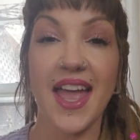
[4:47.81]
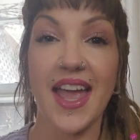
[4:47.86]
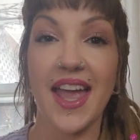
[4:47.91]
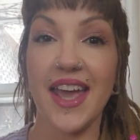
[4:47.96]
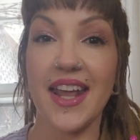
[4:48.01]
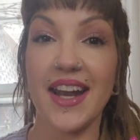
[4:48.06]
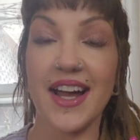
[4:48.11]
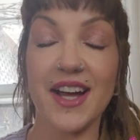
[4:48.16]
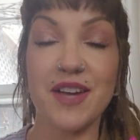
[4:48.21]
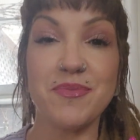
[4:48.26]

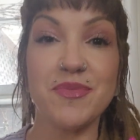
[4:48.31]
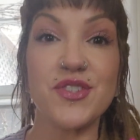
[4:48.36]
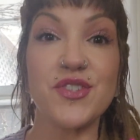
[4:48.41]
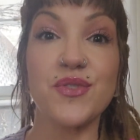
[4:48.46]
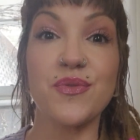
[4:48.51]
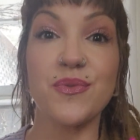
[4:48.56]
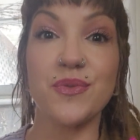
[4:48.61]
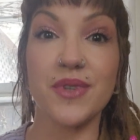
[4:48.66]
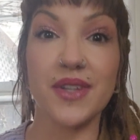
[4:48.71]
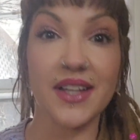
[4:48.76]
And I'm just
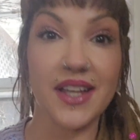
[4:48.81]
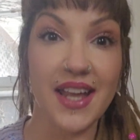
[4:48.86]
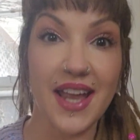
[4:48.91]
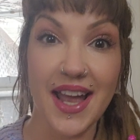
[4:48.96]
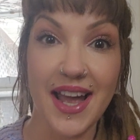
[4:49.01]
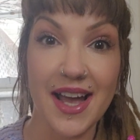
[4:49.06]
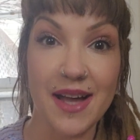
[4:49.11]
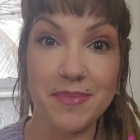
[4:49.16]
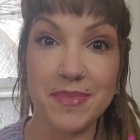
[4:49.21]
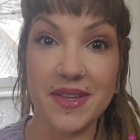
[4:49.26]
really
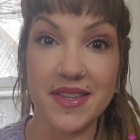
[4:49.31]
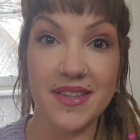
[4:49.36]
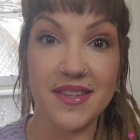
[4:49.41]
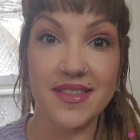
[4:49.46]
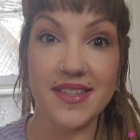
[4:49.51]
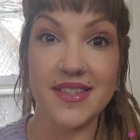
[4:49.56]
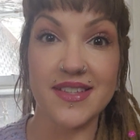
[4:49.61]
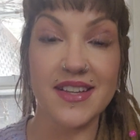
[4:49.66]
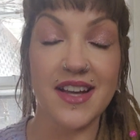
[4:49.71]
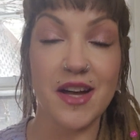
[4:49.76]
happy that
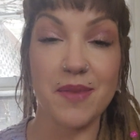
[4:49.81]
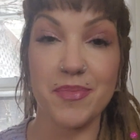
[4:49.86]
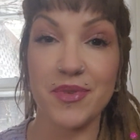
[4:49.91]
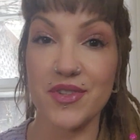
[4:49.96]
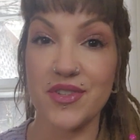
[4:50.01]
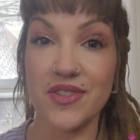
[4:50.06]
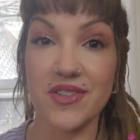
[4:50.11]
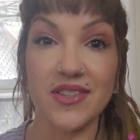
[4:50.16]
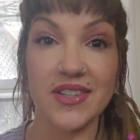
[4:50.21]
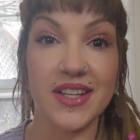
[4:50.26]
this
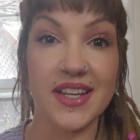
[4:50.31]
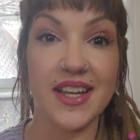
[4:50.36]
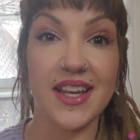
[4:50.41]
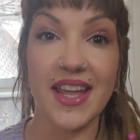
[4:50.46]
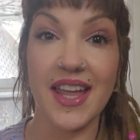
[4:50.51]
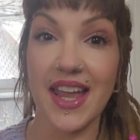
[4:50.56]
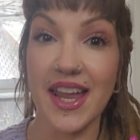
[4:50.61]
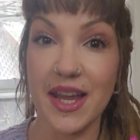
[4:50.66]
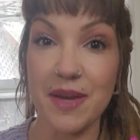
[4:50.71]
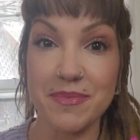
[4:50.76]
opportunity
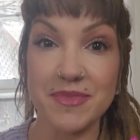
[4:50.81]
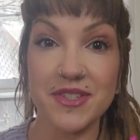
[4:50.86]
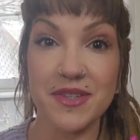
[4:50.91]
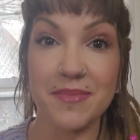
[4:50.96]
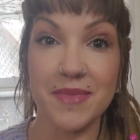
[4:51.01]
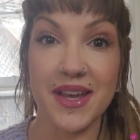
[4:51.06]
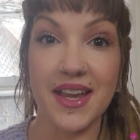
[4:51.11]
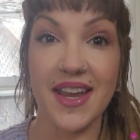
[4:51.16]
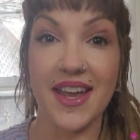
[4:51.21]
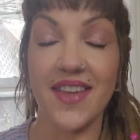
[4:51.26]
came to
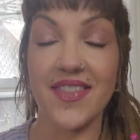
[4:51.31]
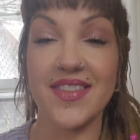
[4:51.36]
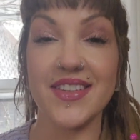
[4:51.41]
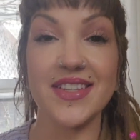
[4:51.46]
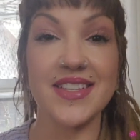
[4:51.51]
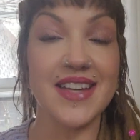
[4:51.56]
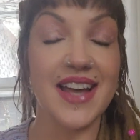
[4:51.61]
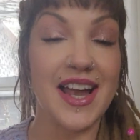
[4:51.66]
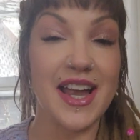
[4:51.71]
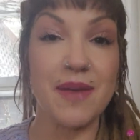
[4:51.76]
me at the
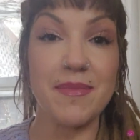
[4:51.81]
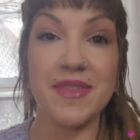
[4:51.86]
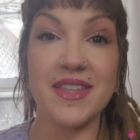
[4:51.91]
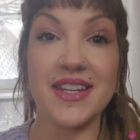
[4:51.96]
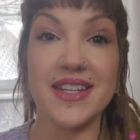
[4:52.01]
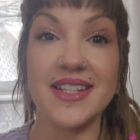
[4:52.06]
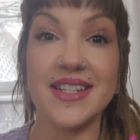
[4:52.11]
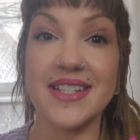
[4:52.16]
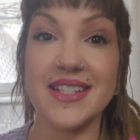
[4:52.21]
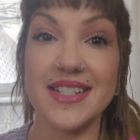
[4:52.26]
time that
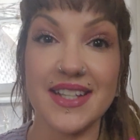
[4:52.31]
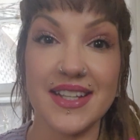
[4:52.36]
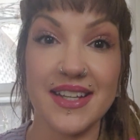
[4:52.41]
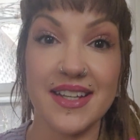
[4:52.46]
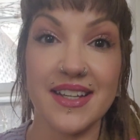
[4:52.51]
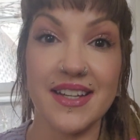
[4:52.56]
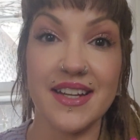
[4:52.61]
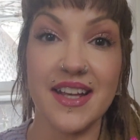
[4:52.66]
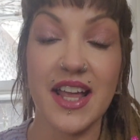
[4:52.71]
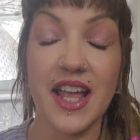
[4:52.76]
it
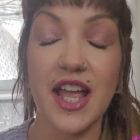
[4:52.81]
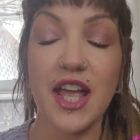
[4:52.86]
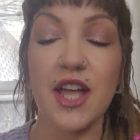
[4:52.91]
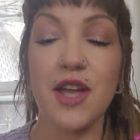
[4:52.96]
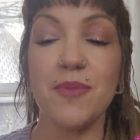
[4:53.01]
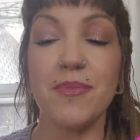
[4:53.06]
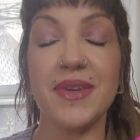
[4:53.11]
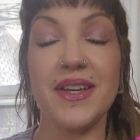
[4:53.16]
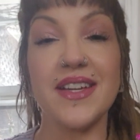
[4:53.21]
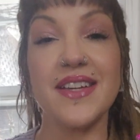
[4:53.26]
did
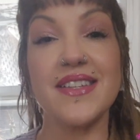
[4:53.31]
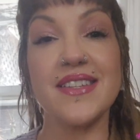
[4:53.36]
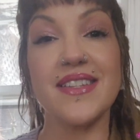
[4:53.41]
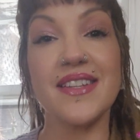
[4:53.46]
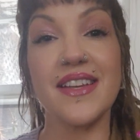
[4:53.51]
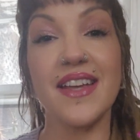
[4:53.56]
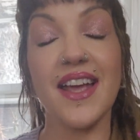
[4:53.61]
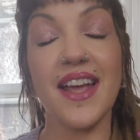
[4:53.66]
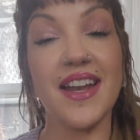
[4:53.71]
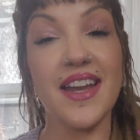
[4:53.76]
because
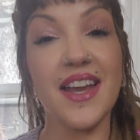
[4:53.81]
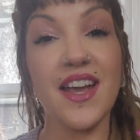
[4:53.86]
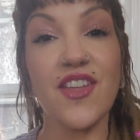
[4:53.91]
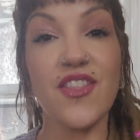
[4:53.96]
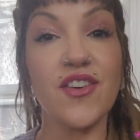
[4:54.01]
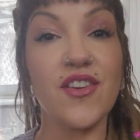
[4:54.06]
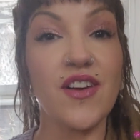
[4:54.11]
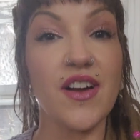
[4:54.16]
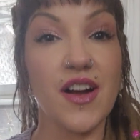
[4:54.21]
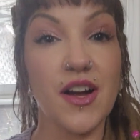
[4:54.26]
any
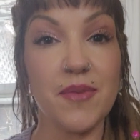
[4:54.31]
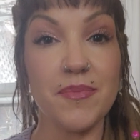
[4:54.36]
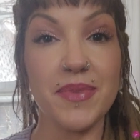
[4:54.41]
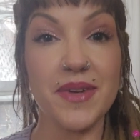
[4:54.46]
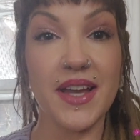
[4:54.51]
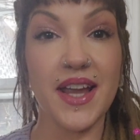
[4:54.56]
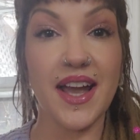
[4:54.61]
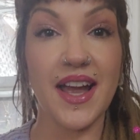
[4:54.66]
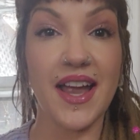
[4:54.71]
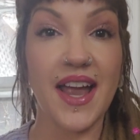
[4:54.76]
other
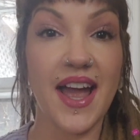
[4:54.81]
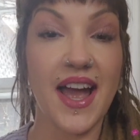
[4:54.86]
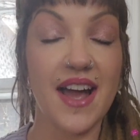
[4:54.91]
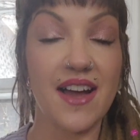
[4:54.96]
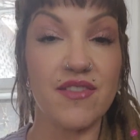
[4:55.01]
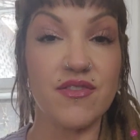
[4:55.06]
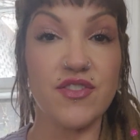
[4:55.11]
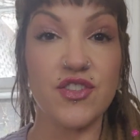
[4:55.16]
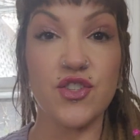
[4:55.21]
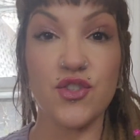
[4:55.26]
company I
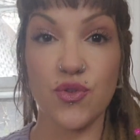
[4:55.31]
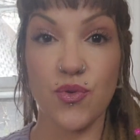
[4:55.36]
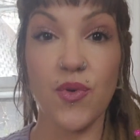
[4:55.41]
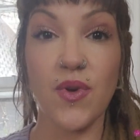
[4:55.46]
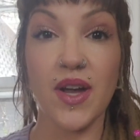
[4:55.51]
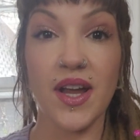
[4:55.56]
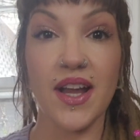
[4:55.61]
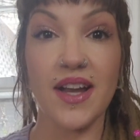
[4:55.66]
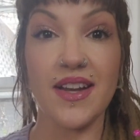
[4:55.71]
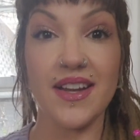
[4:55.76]
have
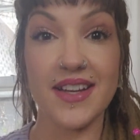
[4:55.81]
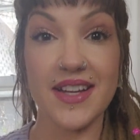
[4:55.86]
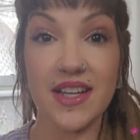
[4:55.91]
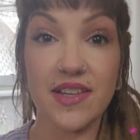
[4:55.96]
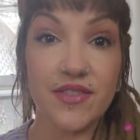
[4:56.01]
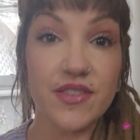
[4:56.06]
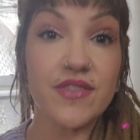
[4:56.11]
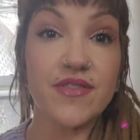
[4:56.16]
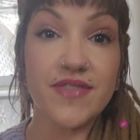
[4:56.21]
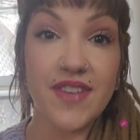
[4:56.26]
joined and
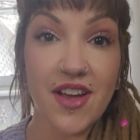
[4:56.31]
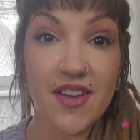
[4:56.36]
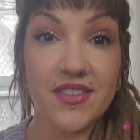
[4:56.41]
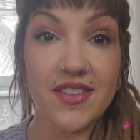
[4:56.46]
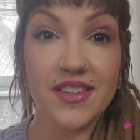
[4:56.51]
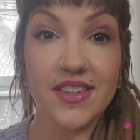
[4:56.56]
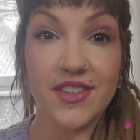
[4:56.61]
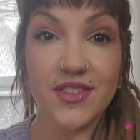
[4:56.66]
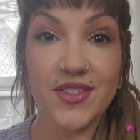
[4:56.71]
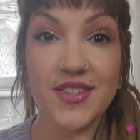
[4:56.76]
even found
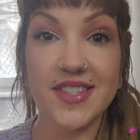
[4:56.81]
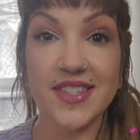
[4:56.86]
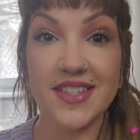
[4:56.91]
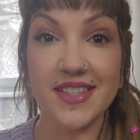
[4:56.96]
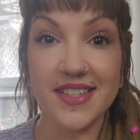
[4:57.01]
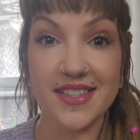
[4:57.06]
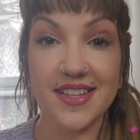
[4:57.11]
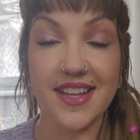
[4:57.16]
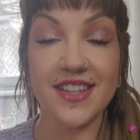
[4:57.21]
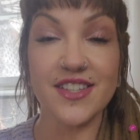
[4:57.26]
a little
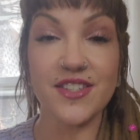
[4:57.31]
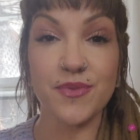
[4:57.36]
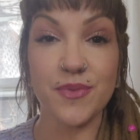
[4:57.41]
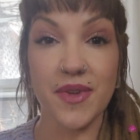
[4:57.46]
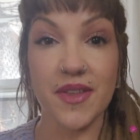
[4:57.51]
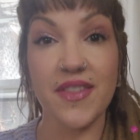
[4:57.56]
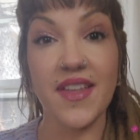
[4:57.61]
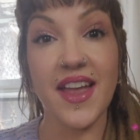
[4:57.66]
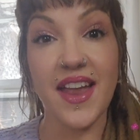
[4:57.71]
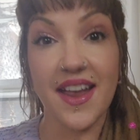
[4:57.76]
success
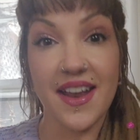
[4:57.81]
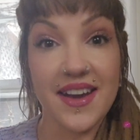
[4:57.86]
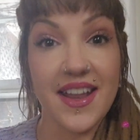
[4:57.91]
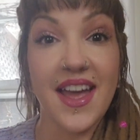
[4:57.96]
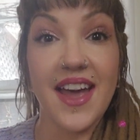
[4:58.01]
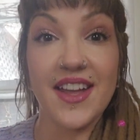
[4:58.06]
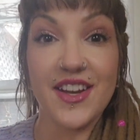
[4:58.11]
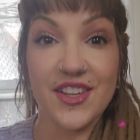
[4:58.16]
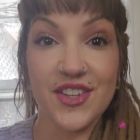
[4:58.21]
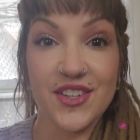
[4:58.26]
with and
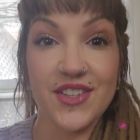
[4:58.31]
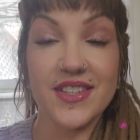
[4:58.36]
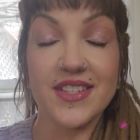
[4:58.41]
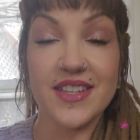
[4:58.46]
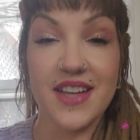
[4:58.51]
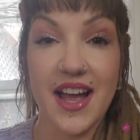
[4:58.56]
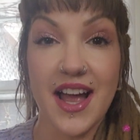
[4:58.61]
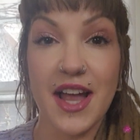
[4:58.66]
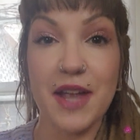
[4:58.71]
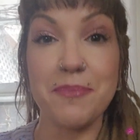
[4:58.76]
had a good
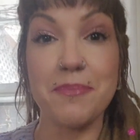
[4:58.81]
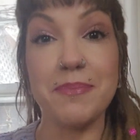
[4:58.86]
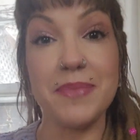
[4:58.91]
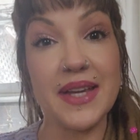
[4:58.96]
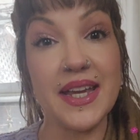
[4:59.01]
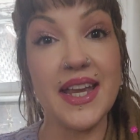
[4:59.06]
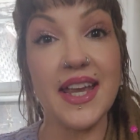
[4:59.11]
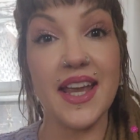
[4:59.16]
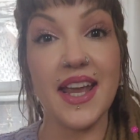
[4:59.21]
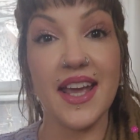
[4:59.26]
time
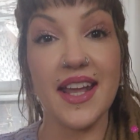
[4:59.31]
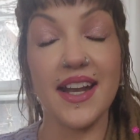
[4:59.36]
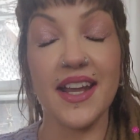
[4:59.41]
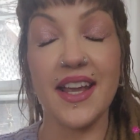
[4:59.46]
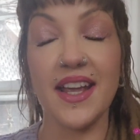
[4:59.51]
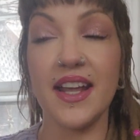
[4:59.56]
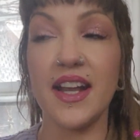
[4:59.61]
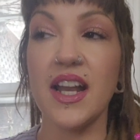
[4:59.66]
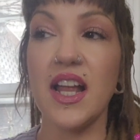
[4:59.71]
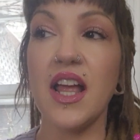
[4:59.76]
being in
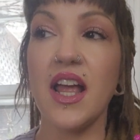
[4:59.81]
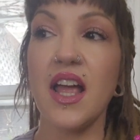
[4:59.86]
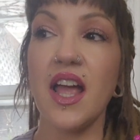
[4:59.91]
it,